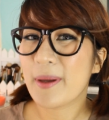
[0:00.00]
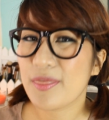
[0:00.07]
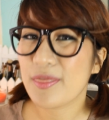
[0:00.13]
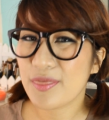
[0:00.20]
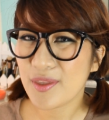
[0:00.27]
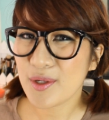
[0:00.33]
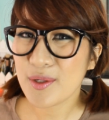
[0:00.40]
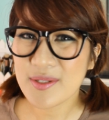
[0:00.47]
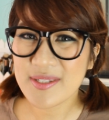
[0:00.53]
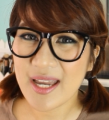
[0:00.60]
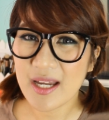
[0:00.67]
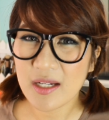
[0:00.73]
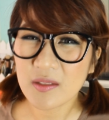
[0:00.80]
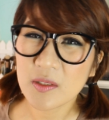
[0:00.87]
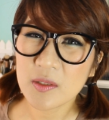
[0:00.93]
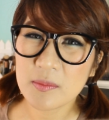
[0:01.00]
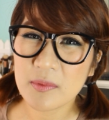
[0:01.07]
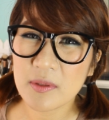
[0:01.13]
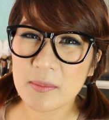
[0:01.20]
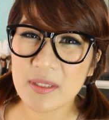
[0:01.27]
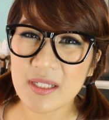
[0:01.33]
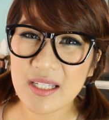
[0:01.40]
But those
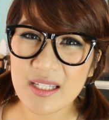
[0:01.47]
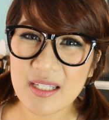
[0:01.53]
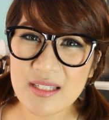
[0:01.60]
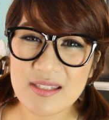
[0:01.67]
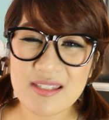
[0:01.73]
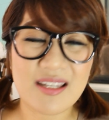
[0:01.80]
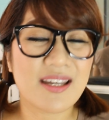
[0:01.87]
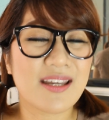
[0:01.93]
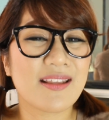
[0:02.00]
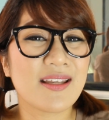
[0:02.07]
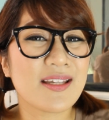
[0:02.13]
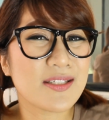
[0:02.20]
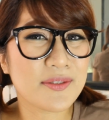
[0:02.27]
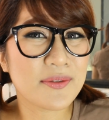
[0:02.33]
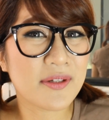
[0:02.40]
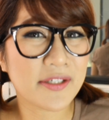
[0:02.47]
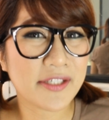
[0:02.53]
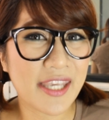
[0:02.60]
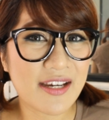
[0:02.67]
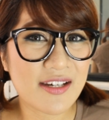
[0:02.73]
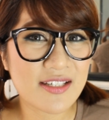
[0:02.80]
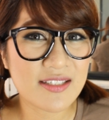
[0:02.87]
at-home remedies, they do
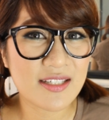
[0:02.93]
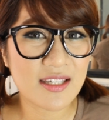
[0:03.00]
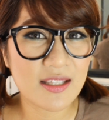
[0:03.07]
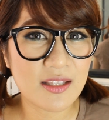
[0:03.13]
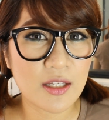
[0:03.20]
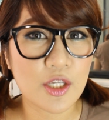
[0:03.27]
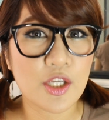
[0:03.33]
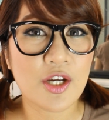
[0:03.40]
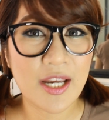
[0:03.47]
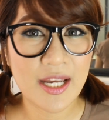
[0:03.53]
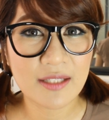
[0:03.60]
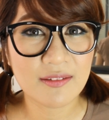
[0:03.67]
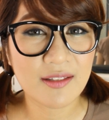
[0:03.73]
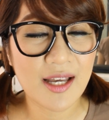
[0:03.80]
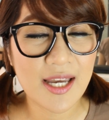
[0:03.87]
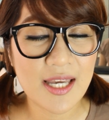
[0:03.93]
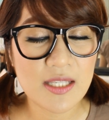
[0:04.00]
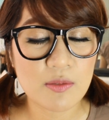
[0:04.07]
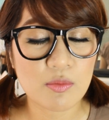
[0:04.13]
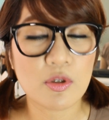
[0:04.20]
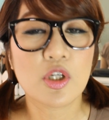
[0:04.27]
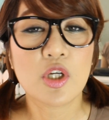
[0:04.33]
not guarantee that your head
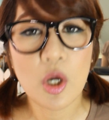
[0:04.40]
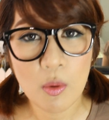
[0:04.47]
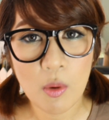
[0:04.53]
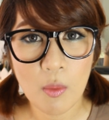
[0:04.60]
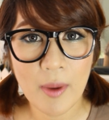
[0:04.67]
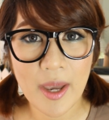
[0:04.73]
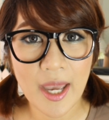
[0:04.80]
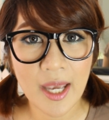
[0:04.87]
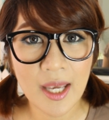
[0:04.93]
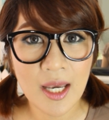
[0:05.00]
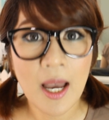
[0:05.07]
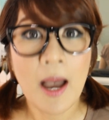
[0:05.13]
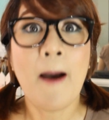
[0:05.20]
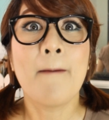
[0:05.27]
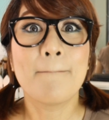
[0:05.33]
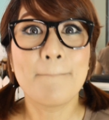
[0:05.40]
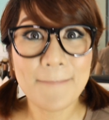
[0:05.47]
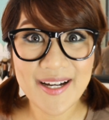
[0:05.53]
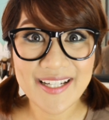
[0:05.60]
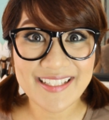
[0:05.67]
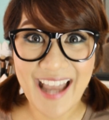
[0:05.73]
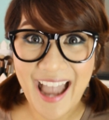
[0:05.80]
lice will go away.
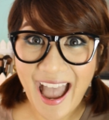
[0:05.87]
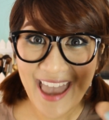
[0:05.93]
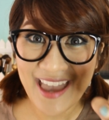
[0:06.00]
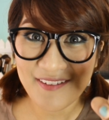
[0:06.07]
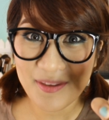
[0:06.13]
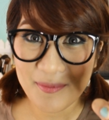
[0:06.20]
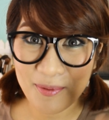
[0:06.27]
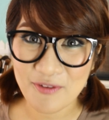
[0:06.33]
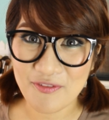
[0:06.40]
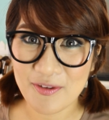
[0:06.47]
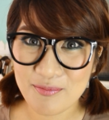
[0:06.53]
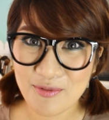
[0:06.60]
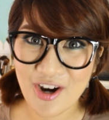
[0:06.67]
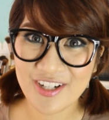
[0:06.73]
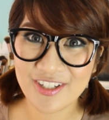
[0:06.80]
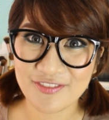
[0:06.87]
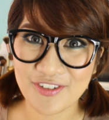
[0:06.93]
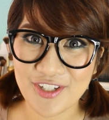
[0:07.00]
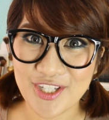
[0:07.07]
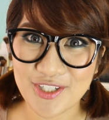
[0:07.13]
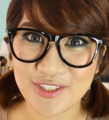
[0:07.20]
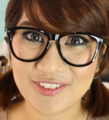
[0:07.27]
But I have the perfect
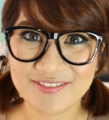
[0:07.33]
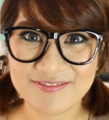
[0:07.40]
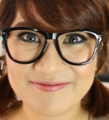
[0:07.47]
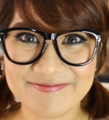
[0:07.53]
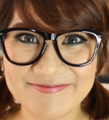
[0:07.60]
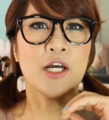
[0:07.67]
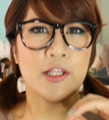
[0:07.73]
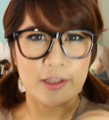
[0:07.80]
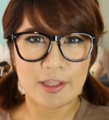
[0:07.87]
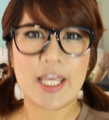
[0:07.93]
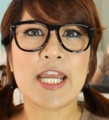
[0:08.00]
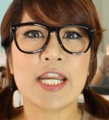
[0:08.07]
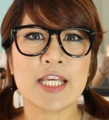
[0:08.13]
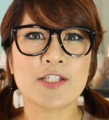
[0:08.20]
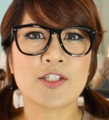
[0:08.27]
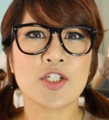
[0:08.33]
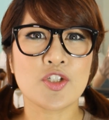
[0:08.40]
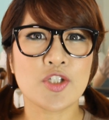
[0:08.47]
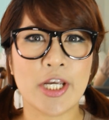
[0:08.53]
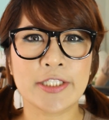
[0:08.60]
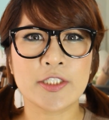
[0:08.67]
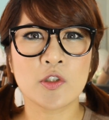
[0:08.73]
product for you. Ladies
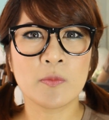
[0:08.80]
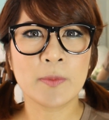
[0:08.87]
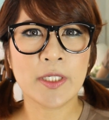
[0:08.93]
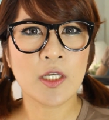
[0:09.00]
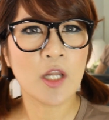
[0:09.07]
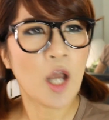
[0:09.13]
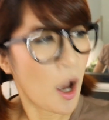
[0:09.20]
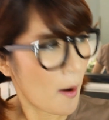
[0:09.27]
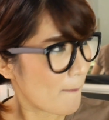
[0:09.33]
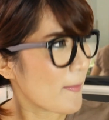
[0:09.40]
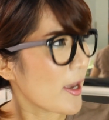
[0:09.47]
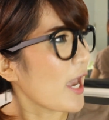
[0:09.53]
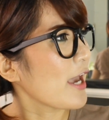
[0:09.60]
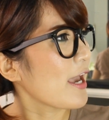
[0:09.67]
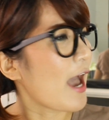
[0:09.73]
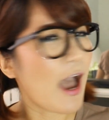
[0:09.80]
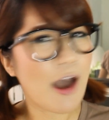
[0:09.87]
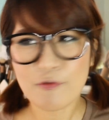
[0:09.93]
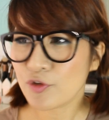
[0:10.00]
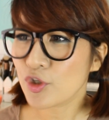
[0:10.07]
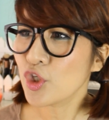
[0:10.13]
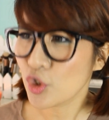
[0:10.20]
and gentlemen, may I
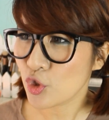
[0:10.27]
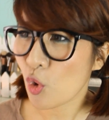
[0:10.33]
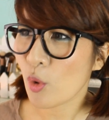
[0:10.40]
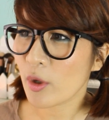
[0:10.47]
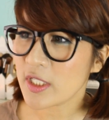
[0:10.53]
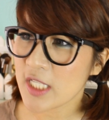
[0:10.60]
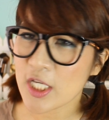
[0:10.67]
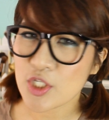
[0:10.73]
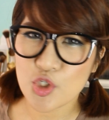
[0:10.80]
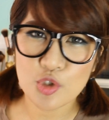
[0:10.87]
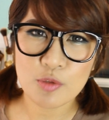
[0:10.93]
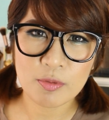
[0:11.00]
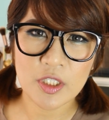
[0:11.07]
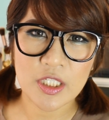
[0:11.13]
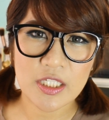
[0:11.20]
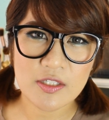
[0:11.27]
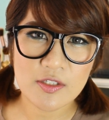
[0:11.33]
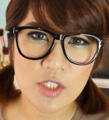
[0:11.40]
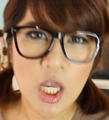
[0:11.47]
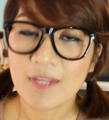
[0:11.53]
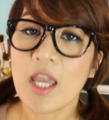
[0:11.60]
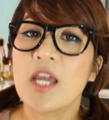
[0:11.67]
have your attention,
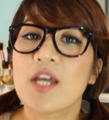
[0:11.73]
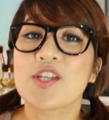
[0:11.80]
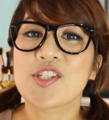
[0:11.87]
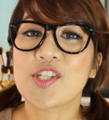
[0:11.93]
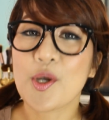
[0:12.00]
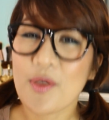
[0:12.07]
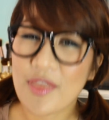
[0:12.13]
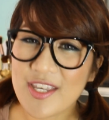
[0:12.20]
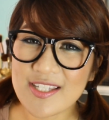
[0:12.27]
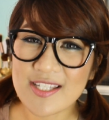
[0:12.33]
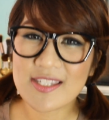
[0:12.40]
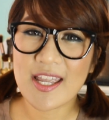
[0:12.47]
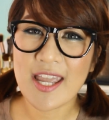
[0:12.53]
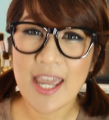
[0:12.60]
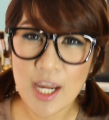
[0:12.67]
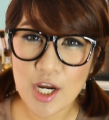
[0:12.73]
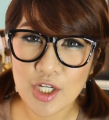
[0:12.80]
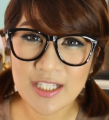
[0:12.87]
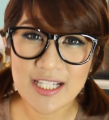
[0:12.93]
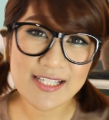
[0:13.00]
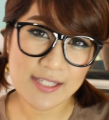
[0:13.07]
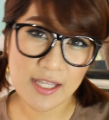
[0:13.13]
please? So this is the
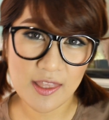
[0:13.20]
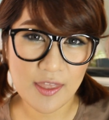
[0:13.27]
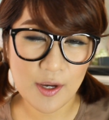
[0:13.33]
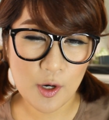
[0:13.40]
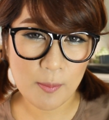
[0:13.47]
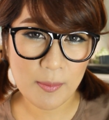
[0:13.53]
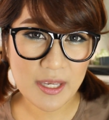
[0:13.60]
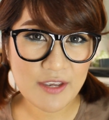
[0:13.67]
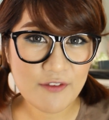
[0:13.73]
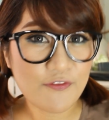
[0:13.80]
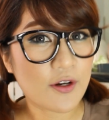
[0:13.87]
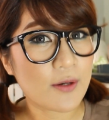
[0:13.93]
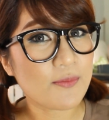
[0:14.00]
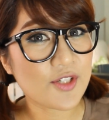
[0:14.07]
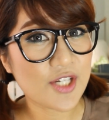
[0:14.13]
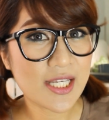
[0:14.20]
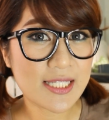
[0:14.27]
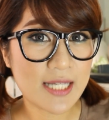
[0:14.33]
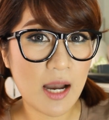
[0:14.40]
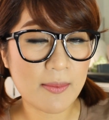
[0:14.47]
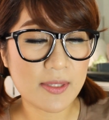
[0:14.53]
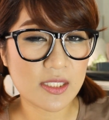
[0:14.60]
hair cleansing therapy from J.
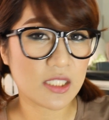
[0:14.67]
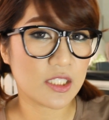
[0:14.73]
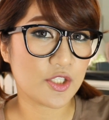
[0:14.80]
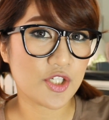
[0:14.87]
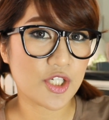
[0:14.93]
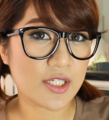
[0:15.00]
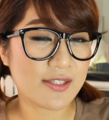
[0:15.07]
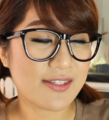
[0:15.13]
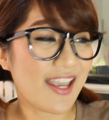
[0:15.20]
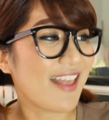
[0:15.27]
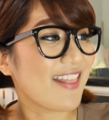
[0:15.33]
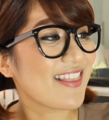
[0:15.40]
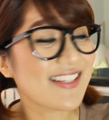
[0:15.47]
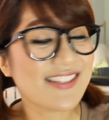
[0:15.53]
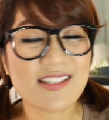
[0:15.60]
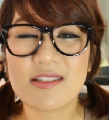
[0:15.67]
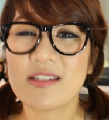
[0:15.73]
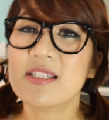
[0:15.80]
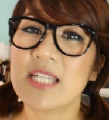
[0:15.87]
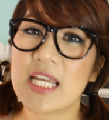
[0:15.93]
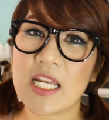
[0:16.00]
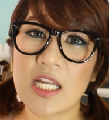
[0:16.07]
Thomas Solutions, and this is
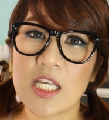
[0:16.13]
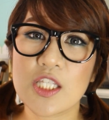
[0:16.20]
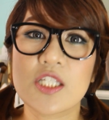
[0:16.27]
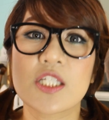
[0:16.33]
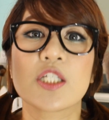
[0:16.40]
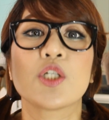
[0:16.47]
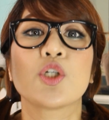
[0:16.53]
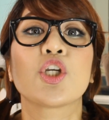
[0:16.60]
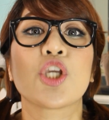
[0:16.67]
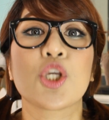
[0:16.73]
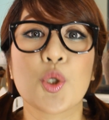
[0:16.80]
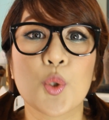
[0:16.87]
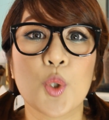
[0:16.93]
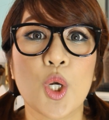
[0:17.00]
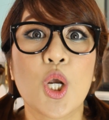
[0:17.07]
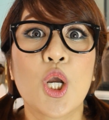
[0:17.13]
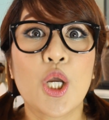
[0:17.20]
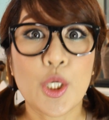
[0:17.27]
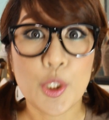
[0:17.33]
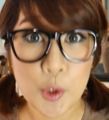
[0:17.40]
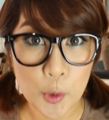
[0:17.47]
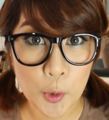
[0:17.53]
intended to cure
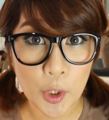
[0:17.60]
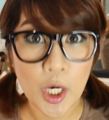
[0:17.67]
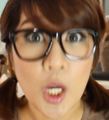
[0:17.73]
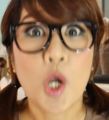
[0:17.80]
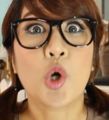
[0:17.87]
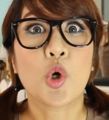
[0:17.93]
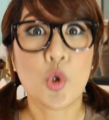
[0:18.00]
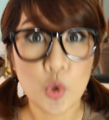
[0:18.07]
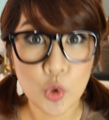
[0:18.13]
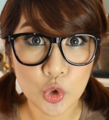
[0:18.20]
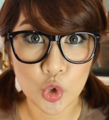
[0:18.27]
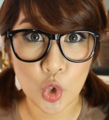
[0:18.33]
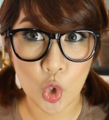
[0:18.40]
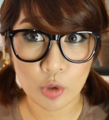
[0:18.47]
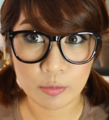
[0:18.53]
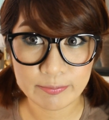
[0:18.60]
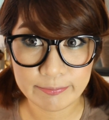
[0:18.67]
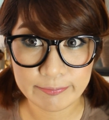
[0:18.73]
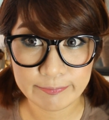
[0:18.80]
your Kuto.